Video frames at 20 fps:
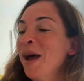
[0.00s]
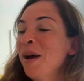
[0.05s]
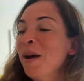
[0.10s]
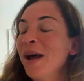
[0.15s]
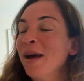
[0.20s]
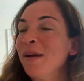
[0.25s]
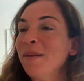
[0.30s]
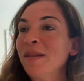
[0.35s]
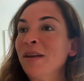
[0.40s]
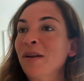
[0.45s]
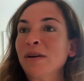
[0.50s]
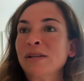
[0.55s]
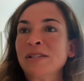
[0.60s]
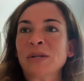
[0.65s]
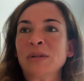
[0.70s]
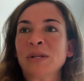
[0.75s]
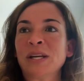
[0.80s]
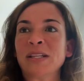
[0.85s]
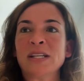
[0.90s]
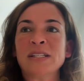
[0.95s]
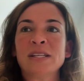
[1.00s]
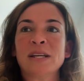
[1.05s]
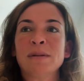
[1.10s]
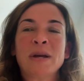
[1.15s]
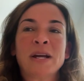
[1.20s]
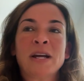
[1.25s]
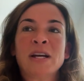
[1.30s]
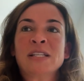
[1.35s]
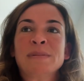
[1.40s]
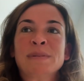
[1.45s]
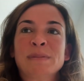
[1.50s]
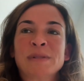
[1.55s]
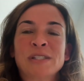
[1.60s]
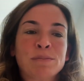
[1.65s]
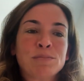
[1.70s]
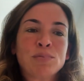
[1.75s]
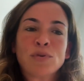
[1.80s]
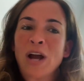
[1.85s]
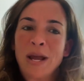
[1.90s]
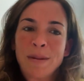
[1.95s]
And then also, like, they said my husband was
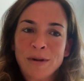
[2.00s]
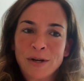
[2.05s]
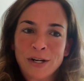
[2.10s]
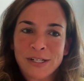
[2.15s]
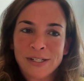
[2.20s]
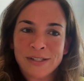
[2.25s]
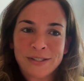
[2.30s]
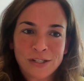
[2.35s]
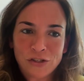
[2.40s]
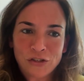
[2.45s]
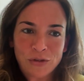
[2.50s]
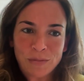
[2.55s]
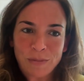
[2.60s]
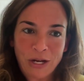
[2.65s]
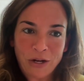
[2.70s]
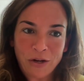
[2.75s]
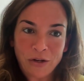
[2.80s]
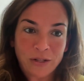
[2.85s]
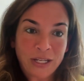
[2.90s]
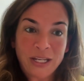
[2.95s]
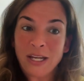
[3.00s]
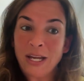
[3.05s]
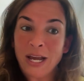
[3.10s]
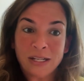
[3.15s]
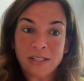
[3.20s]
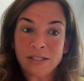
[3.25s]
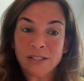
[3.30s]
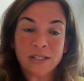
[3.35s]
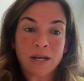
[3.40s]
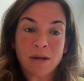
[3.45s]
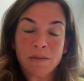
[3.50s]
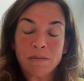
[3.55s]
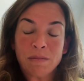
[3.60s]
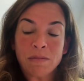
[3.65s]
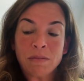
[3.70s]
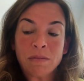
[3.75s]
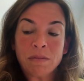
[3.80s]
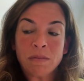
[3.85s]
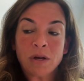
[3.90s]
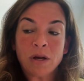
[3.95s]
a primary decision maker. Like, he had
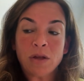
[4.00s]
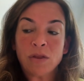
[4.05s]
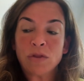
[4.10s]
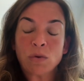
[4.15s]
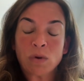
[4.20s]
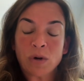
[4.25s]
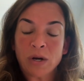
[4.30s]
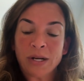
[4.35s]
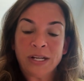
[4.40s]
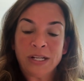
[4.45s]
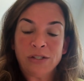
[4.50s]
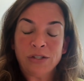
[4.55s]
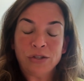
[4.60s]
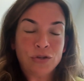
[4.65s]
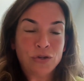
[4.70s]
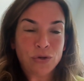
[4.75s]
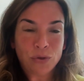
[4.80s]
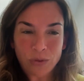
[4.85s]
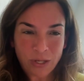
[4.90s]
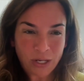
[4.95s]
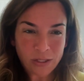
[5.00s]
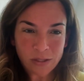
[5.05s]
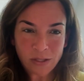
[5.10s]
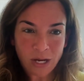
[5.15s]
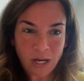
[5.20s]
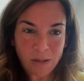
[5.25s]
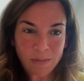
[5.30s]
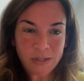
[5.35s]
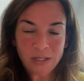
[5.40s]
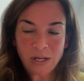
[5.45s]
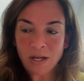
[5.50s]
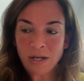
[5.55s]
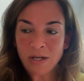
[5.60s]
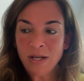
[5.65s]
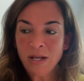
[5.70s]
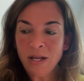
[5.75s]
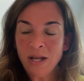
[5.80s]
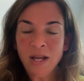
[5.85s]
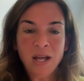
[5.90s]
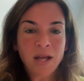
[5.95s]
some authority to do things at
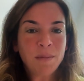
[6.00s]
Amazon.